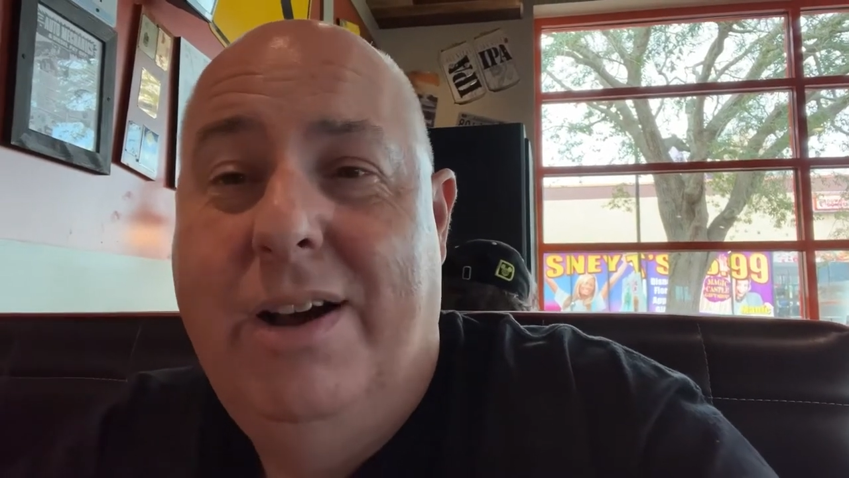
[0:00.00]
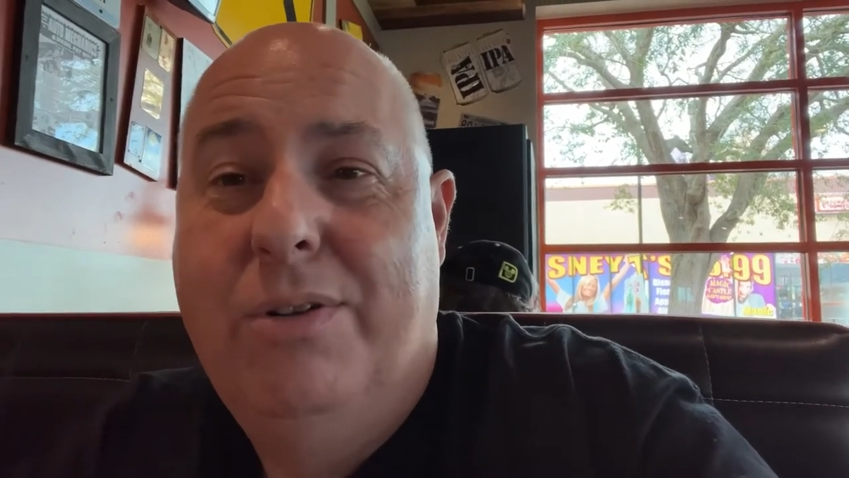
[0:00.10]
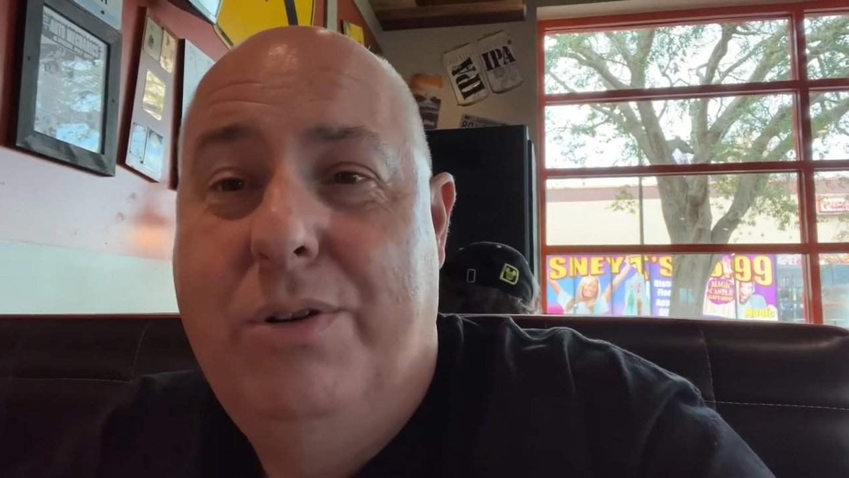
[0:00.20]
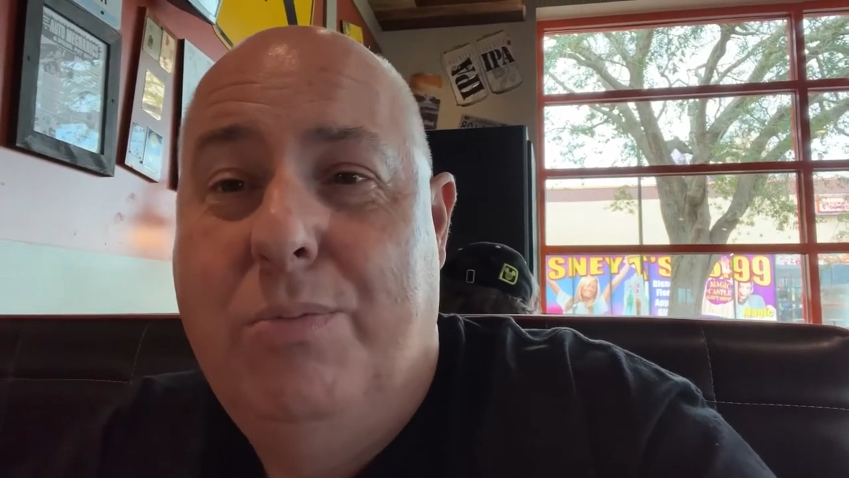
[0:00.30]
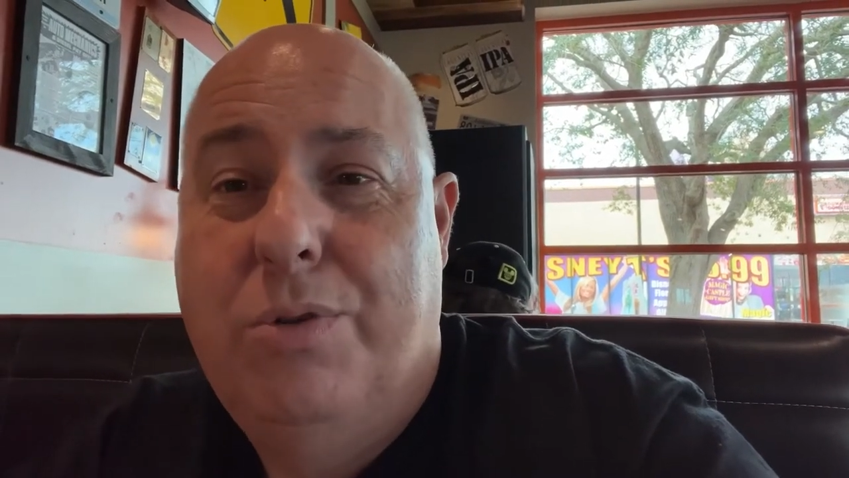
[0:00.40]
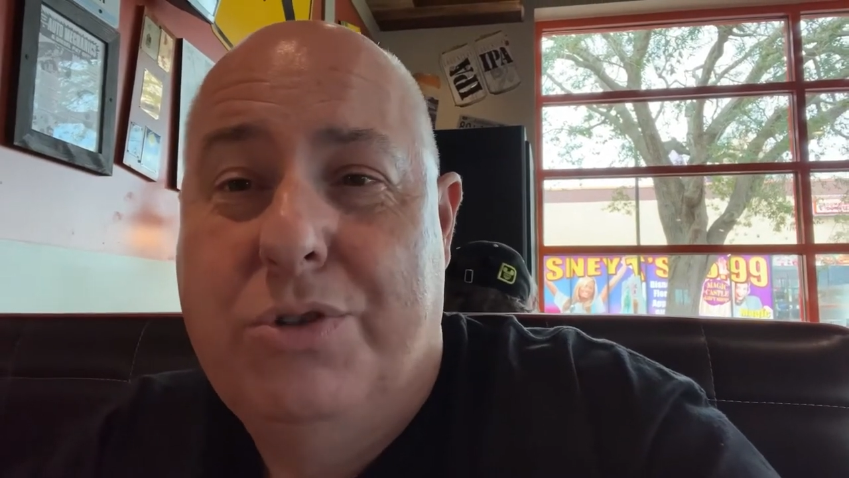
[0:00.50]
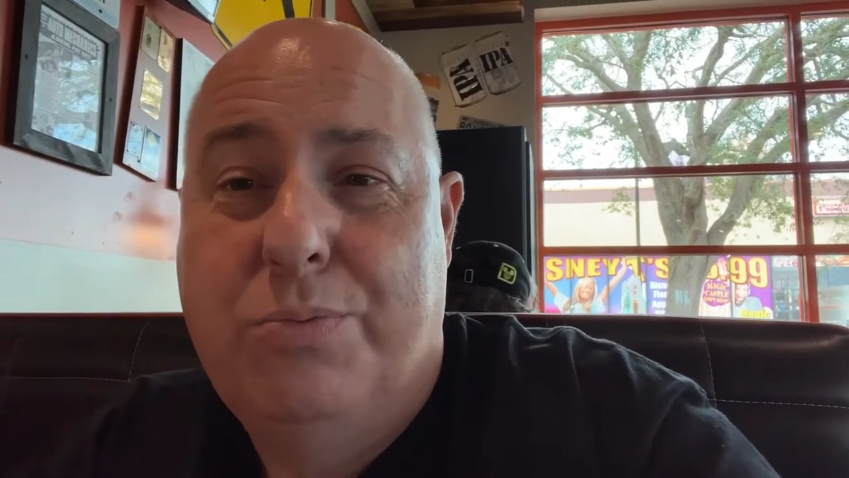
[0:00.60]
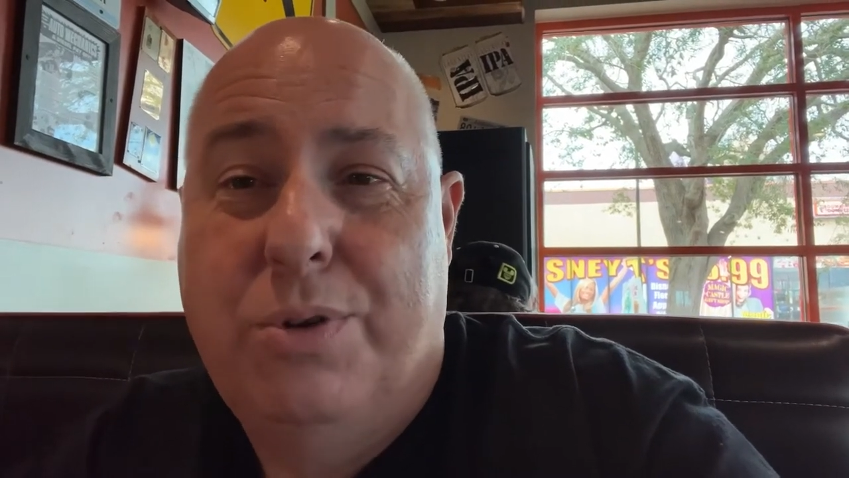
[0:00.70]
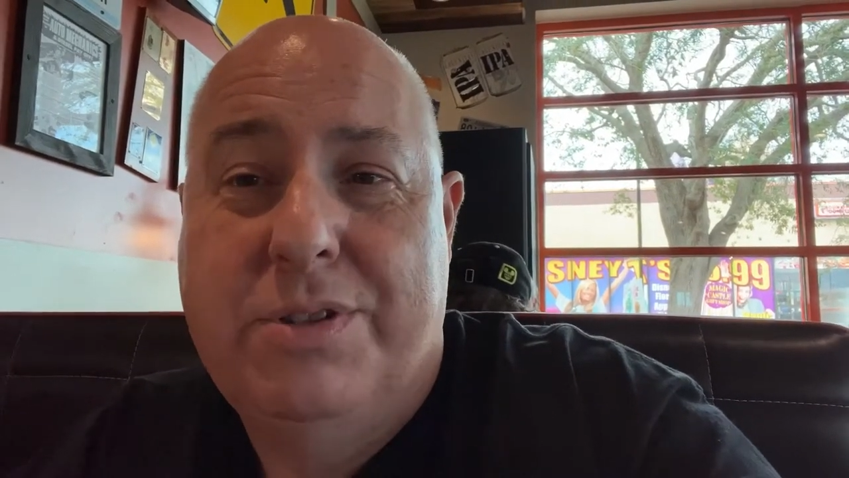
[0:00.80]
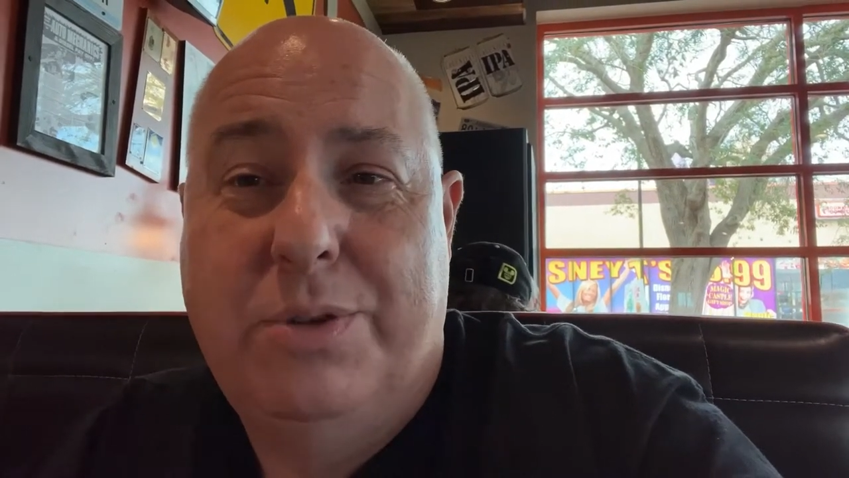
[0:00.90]
A little more
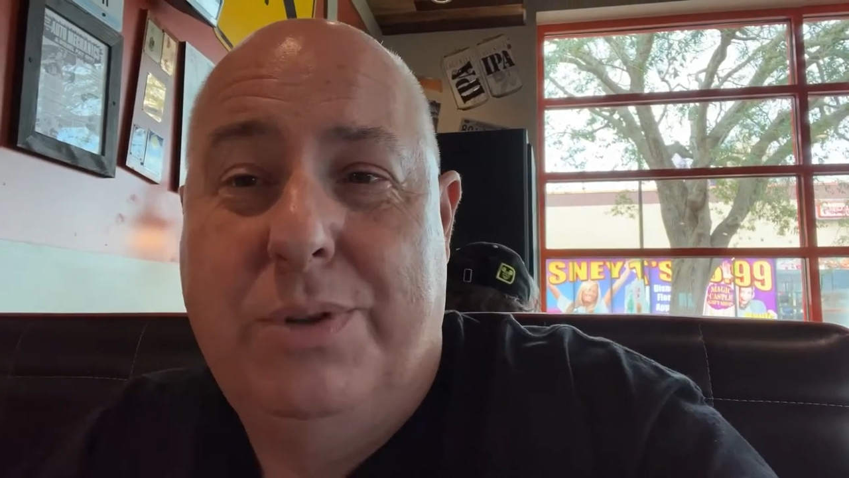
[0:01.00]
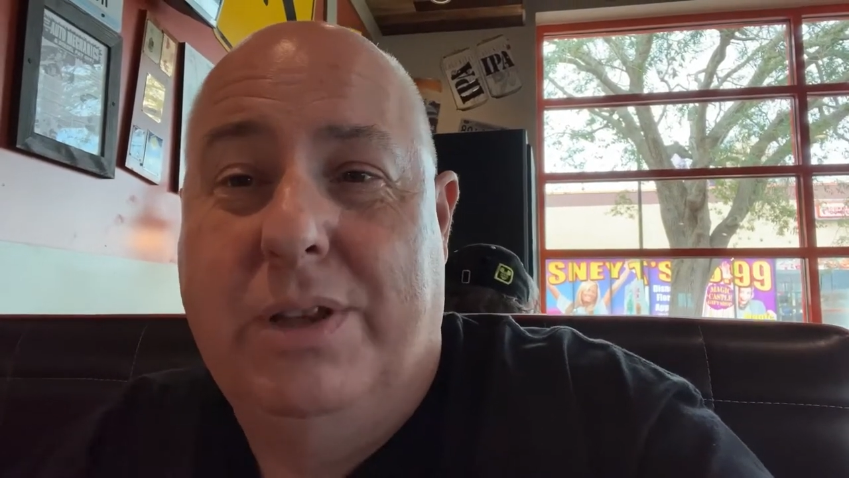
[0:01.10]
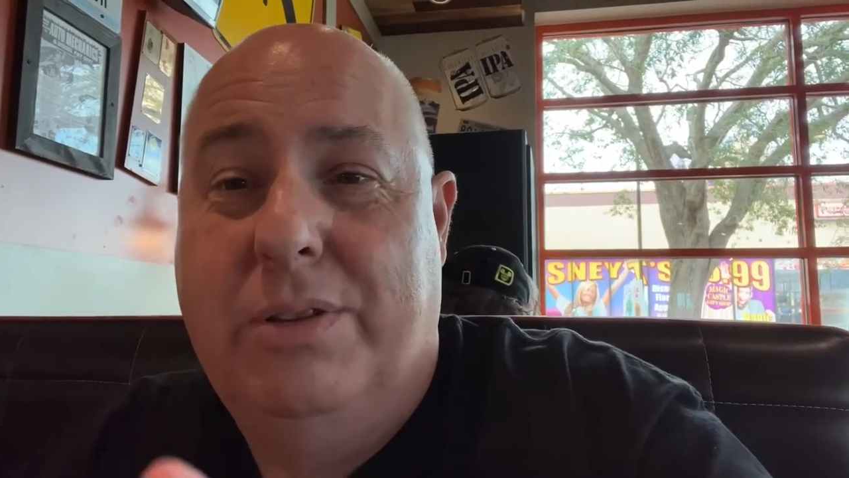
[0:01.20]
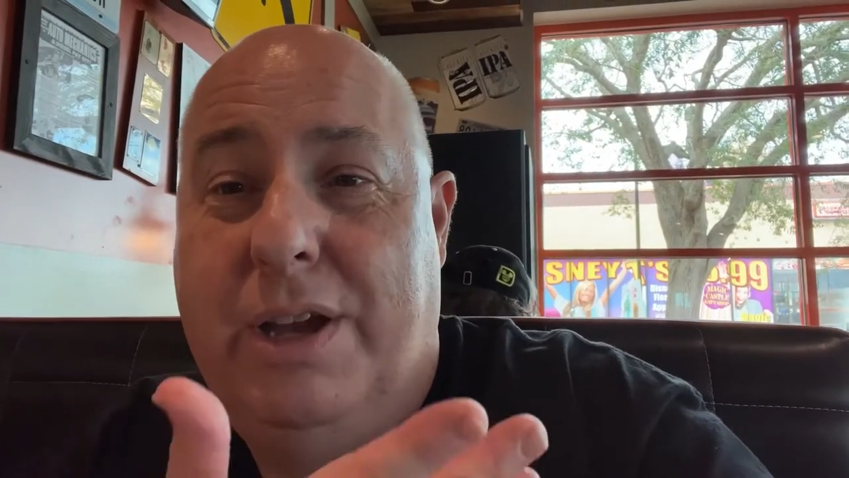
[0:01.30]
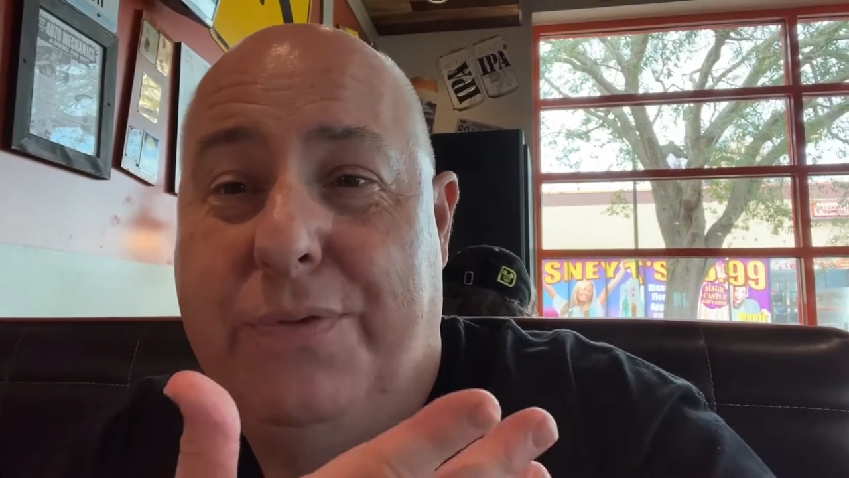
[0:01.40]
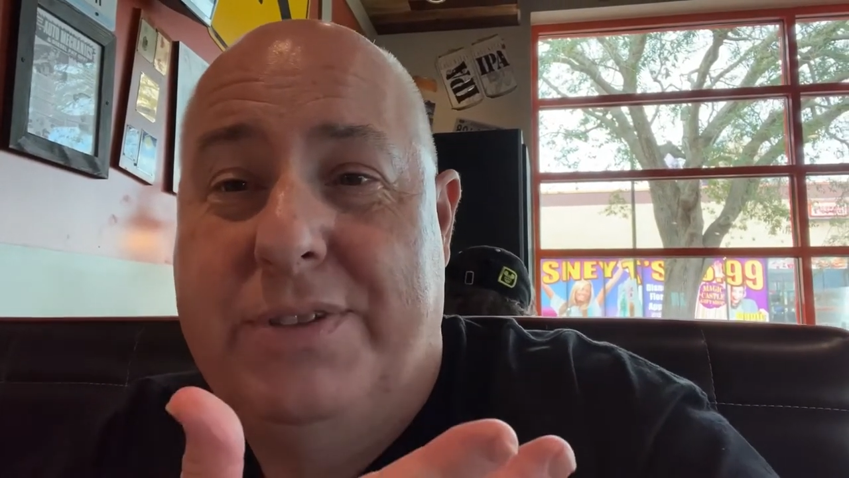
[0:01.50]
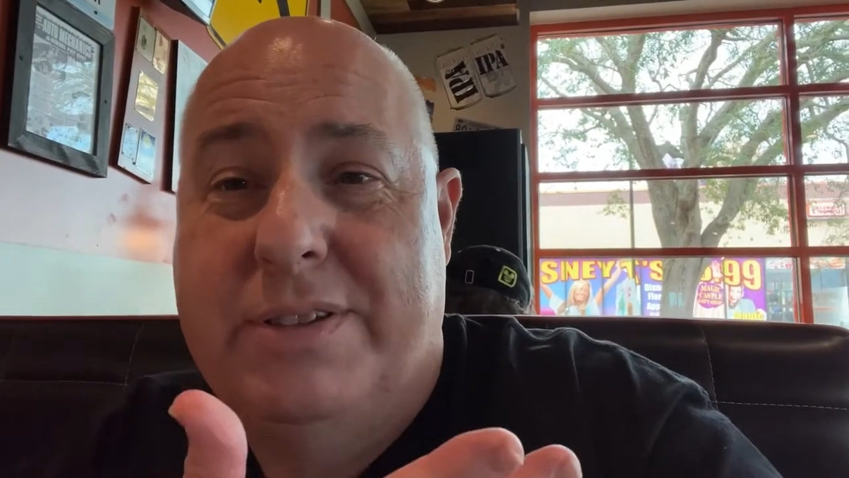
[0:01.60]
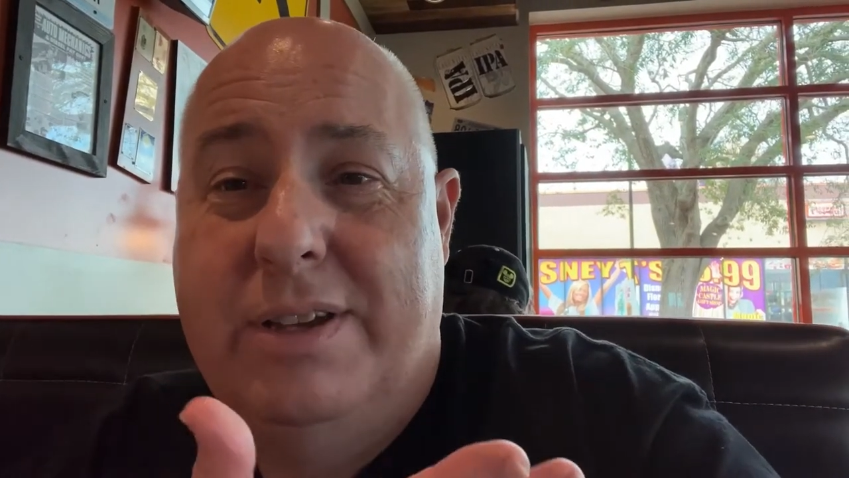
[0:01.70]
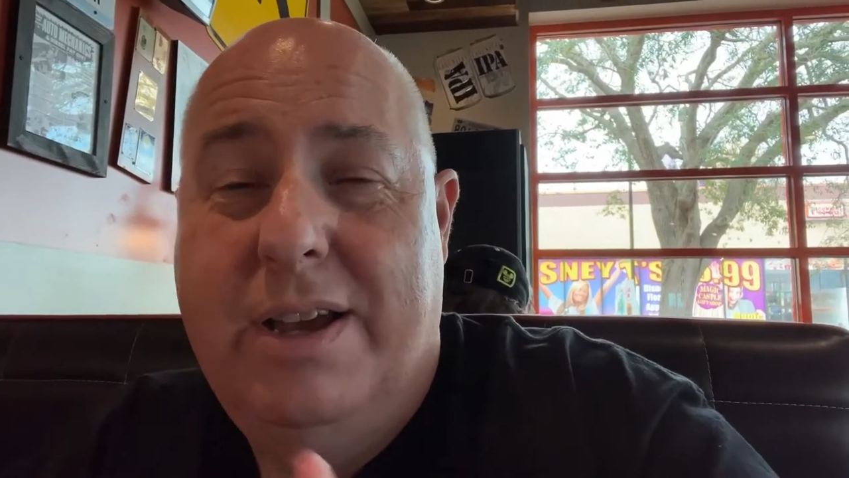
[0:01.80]
schmaltzy with the lifts